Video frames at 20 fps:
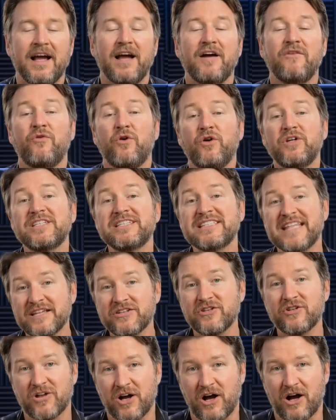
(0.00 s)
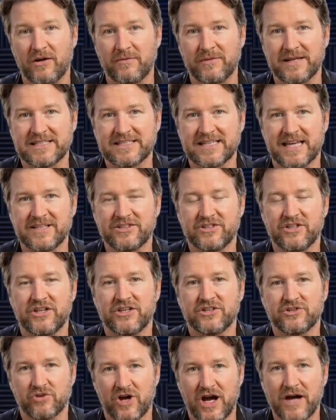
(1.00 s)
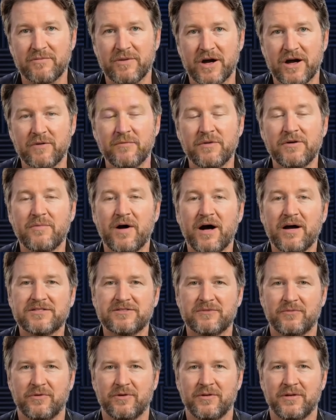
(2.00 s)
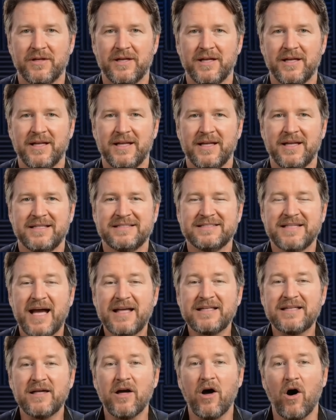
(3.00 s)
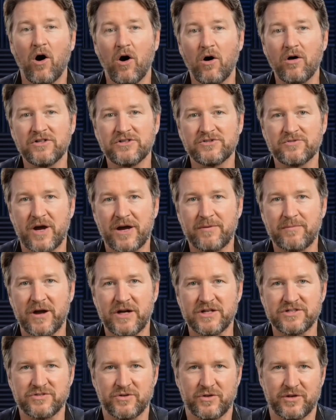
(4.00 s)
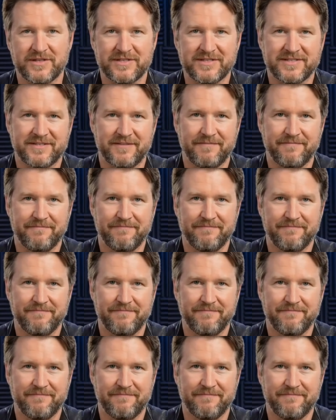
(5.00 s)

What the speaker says: Avoid center column extension on tripod when possible. Tighten all the tripod joints.